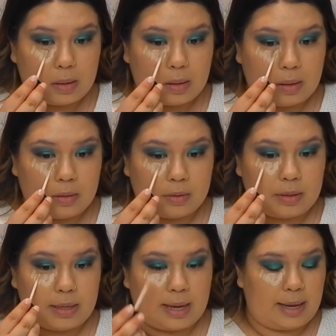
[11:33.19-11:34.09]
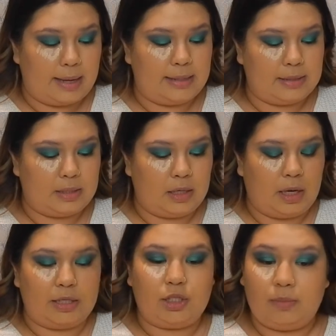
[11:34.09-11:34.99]
under the eyes.
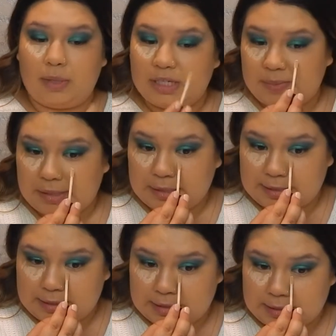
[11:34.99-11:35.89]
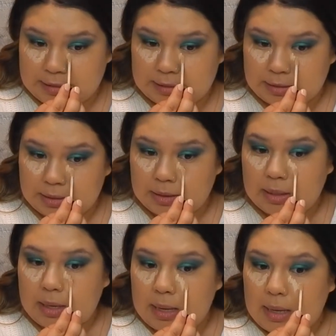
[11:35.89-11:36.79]
Not too much because this concealer
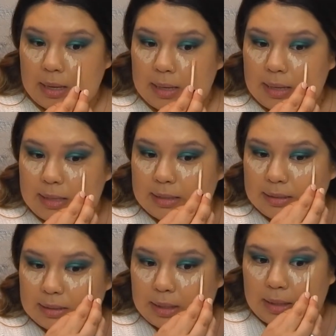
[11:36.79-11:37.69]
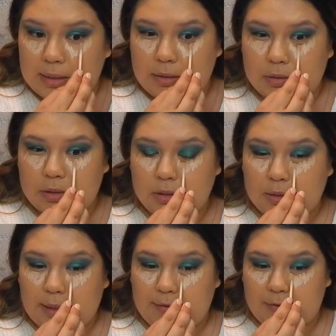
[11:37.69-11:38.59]
is a little too
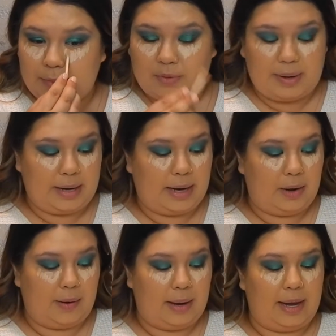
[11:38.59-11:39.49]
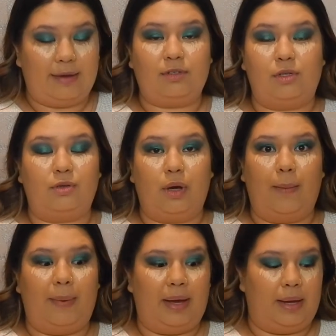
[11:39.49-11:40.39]
light for me right now. I have to
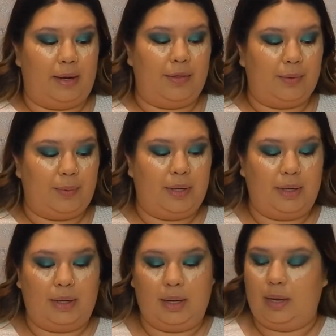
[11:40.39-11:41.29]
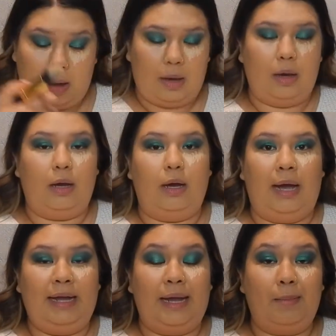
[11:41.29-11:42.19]
buy another one.
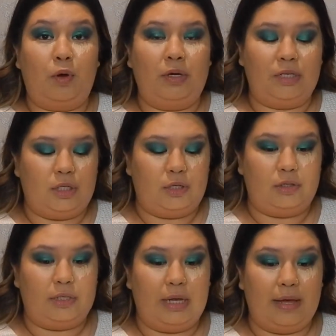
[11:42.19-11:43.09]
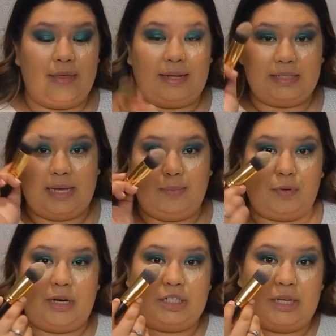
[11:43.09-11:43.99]
I am going to use that same
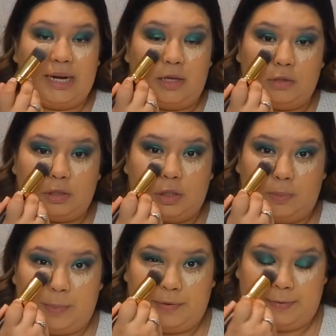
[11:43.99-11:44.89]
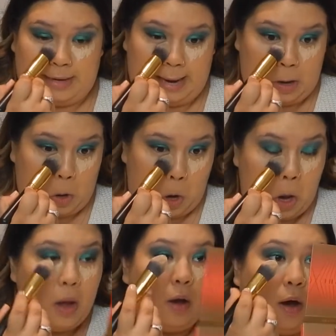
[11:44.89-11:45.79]
brush that I used to buff it out
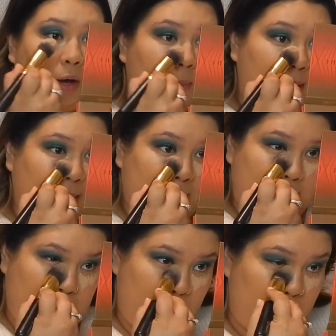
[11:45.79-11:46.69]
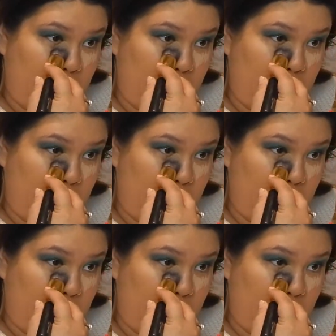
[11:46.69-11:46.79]
on my lid.